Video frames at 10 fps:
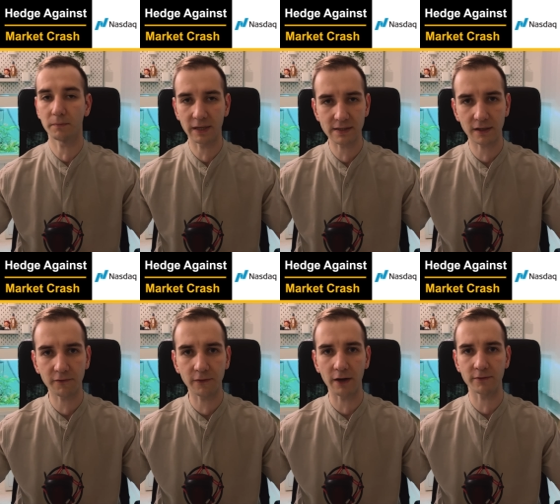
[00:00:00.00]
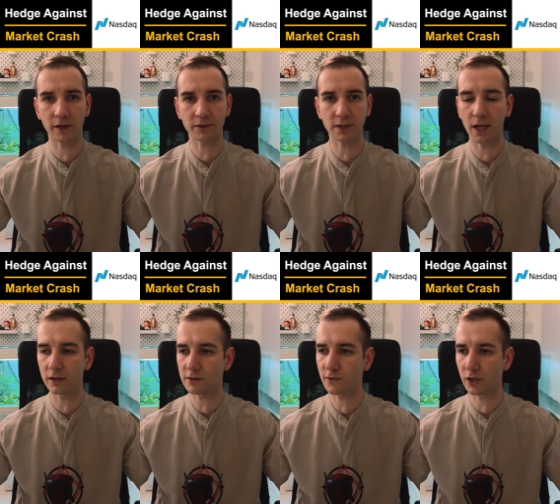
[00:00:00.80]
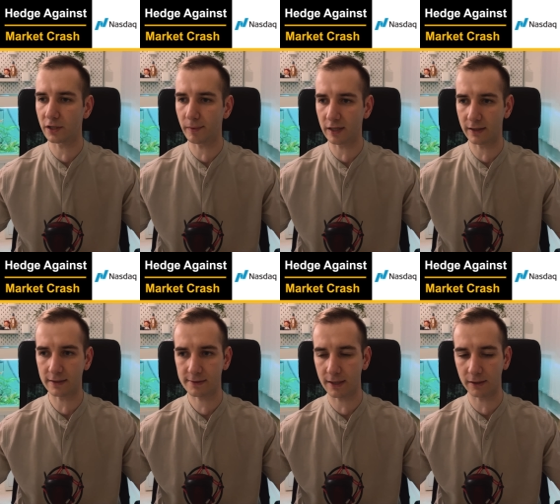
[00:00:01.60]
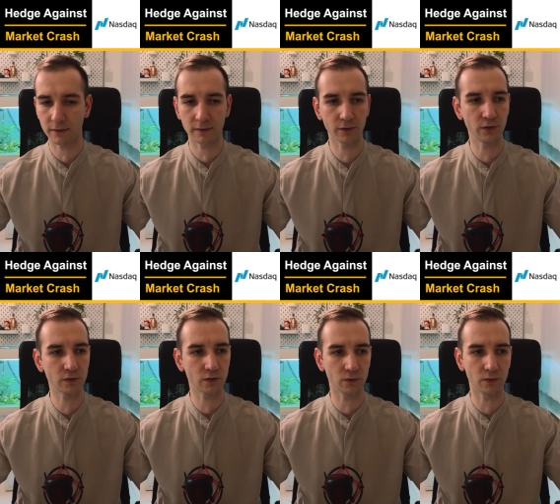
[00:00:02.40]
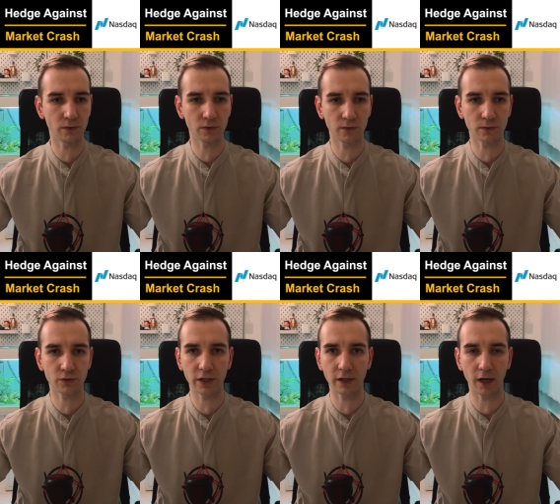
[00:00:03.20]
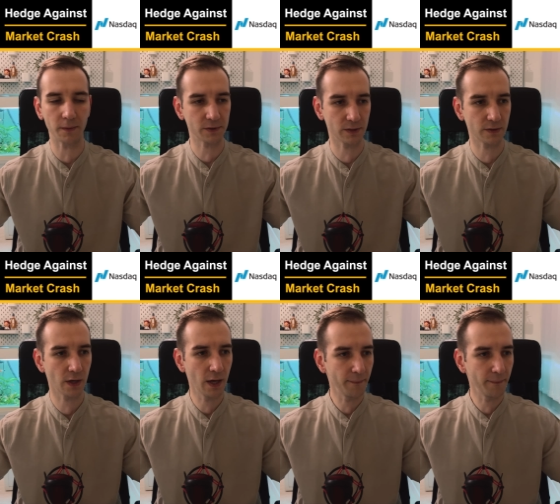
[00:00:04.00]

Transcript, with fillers: basically $500 for anybody that's not used to, to trading options.